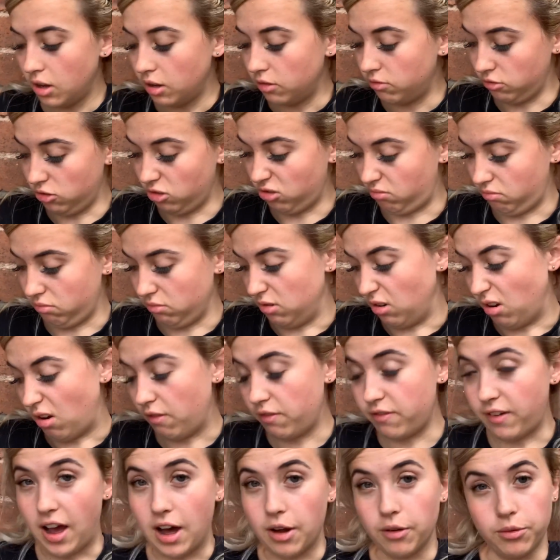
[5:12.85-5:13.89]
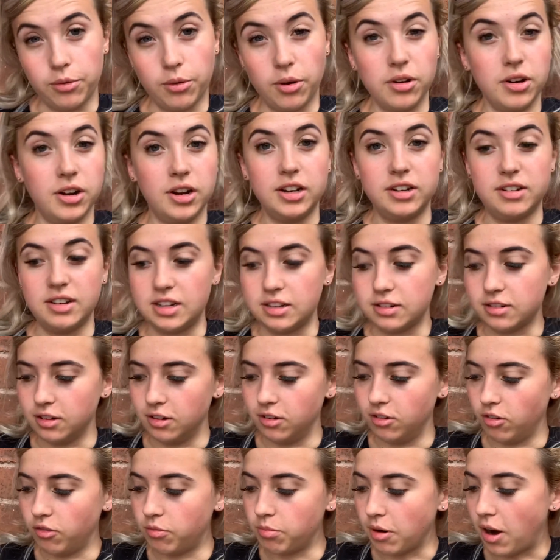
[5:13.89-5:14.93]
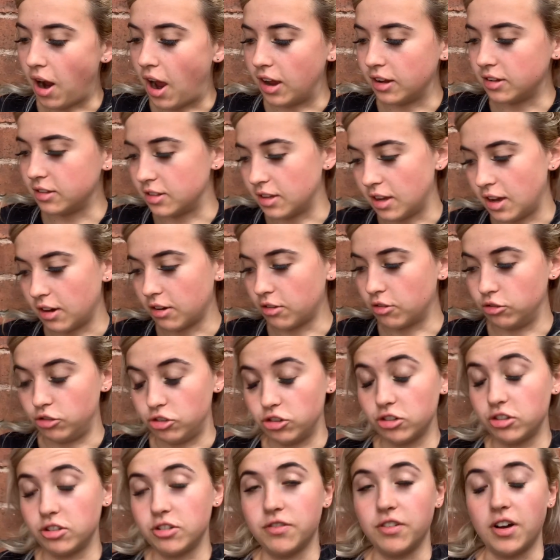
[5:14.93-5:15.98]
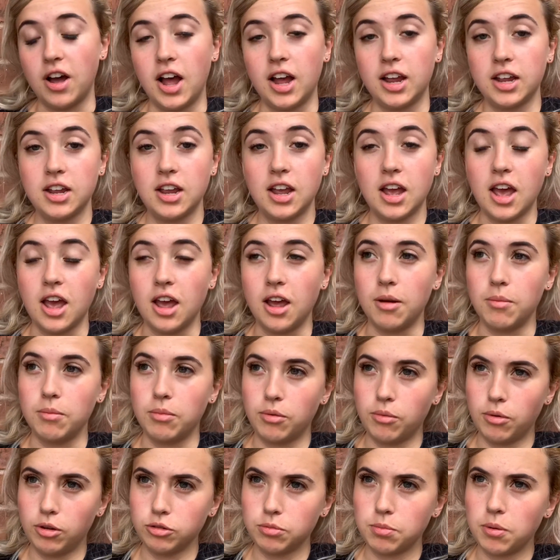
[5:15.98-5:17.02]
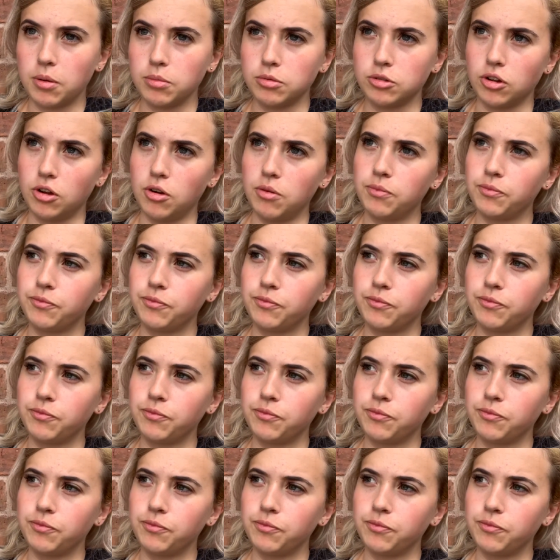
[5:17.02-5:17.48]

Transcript: just not found one at a decent enough price that I could justify. But one's popped up,